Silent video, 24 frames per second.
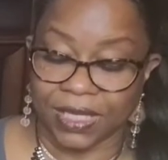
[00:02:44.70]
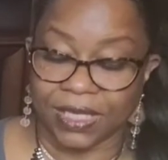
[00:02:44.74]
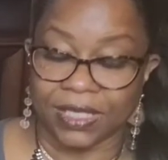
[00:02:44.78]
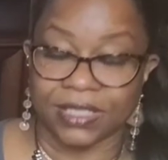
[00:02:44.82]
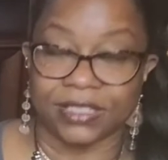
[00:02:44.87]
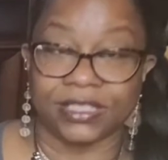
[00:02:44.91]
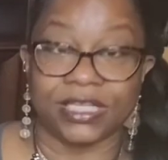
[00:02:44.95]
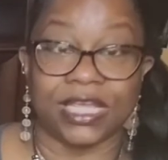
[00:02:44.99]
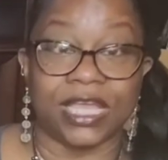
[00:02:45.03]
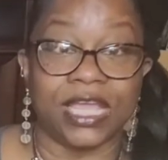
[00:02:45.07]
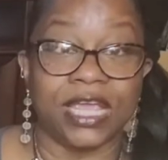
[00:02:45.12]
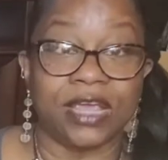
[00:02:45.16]

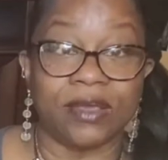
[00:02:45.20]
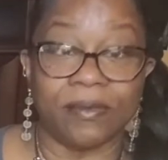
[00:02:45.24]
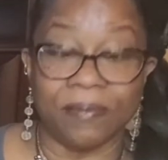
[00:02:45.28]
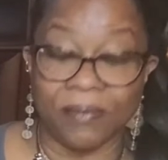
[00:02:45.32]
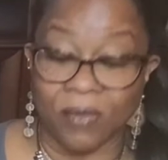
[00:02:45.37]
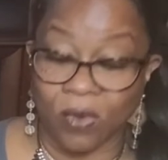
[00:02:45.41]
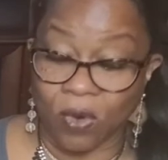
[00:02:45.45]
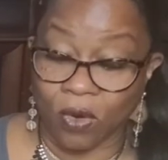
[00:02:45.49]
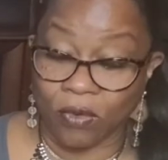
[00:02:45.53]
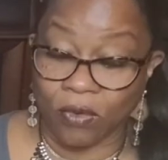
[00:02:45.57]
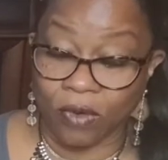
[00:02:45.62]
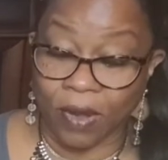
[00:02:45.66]
To hear
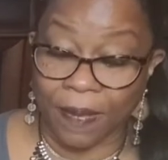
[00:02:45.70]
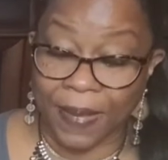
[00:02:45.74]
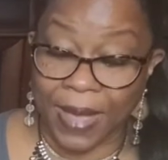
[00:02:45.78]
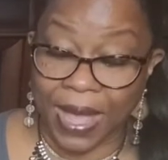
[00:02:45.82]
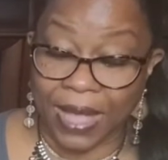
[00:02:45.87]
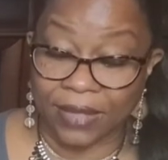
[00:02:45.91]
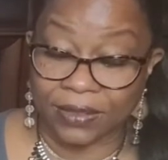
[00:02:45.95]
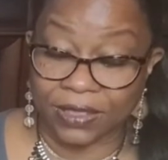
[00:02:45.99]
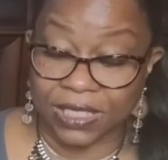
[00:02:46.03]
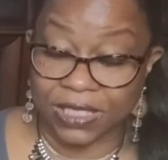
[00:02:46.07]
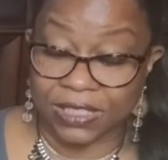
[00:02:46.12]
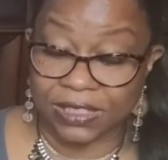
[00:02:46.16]
more
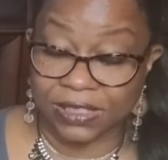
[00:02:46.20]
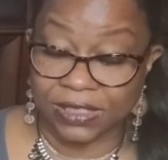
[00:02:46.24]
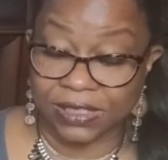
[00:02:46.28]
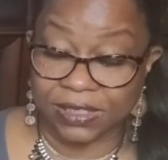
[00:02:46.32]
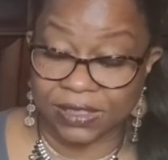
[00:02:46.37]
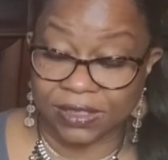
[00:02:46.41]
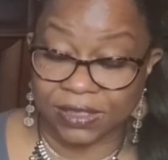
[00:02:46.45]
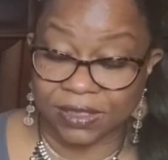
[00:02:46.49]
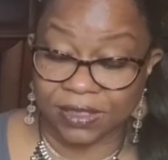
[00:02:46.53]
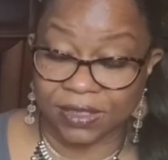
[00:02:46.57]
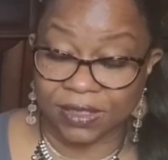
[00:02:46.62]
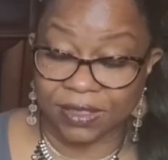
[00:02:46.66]
about
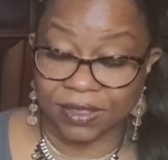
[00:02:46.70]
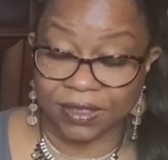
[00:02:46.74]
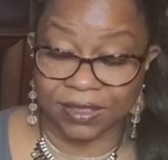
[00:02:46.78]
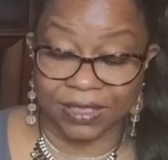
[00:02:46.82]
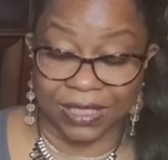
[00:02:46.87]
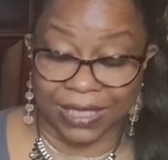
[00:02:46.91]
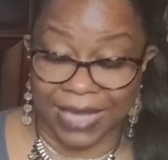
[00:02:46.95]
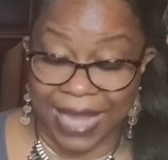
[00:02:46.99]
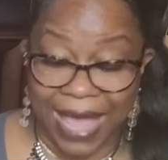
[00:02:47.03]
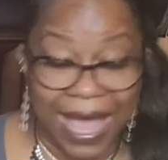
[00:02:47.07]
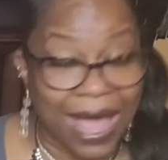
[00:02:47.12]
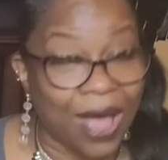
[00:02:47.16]
this
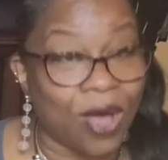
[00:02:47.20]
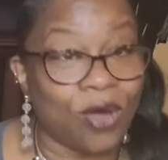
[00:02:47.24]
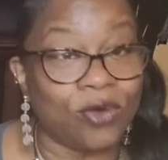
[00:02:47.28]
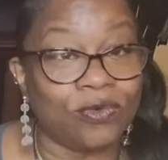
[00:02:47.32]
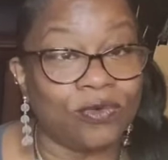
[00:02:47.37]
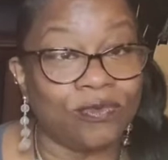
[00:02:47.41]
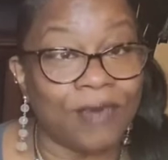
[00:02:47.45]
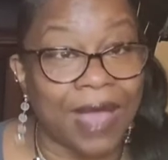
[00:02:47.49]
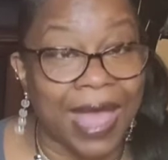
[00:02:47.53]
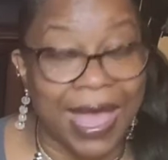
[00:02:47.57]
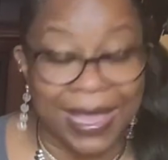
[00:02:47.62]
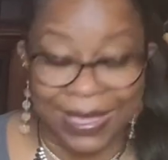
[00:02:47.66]
loud
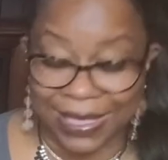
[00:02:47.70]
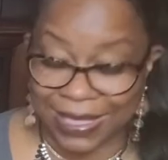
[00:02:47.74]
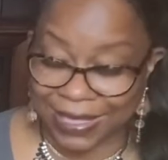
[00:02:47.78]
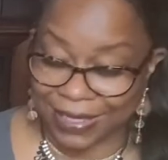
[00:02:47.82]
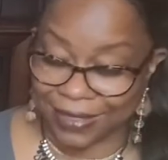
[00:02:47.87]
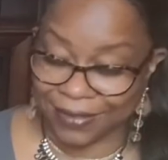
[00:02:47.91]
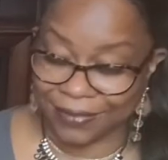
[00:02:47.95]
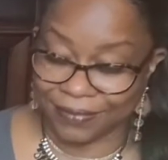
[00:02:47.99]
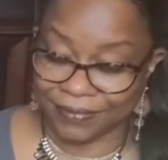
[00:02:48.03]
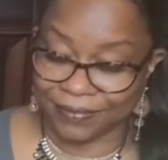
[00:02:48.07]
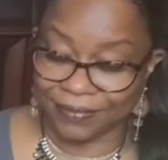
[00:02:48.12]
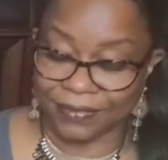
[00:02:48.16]
racket,
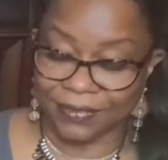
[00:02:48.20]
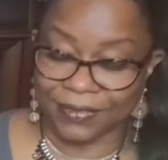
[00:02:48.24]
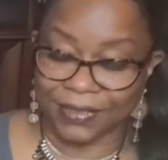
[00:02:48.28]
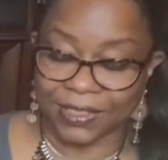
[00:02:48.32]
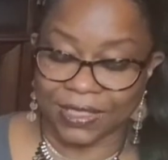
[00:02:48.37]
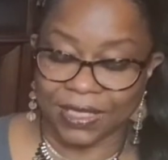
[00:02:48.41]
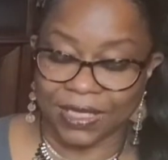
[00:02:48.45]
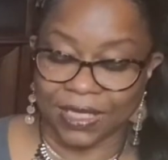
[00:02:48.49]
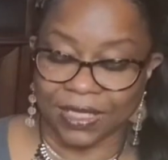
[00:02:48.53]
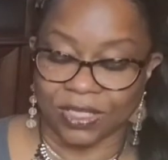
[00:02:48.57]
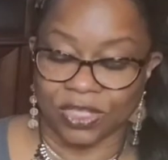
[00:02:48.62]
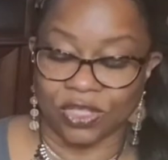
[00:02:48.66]

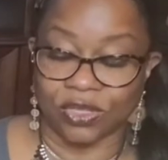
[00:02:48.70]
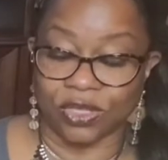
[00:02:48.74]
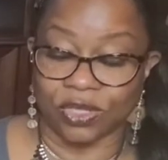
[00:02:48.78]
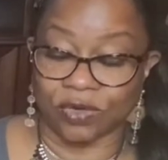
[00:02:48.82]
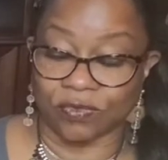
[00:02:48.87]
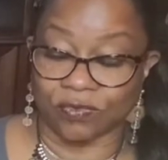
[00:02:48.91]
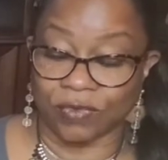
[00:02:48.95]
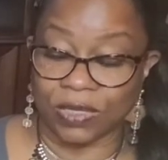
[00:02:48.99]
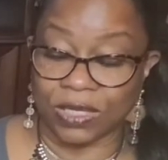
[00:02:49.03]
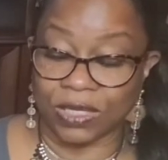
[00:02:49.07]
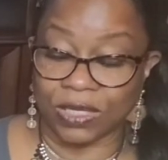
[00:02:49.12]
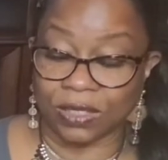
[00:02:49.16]
you could
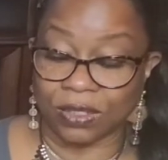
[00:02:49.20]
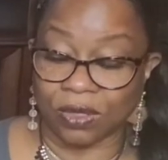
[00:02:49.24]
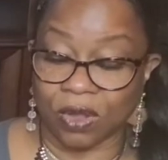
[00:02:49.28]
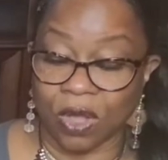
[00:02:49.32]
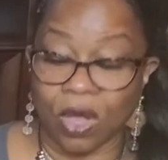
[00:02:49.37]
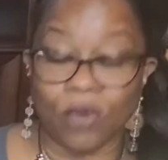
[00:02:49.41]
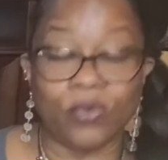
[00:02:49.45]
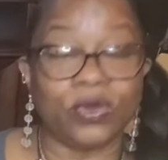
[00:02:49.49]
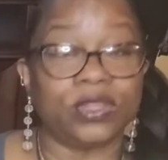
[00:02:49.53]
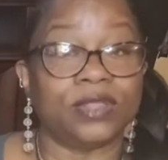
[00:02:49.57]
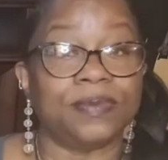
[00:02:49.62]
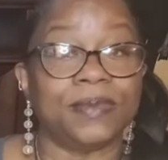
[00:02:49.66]
read
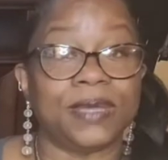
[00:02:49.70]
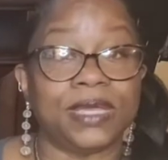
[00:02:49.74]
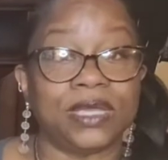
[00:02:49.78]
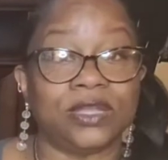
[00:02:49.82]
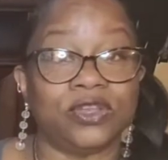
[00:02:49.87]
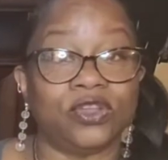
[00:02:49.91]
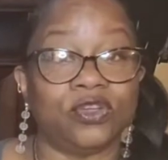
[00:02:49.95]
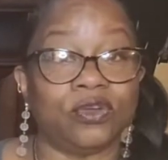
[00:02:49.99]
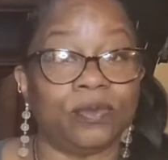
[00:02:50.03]
along with me in your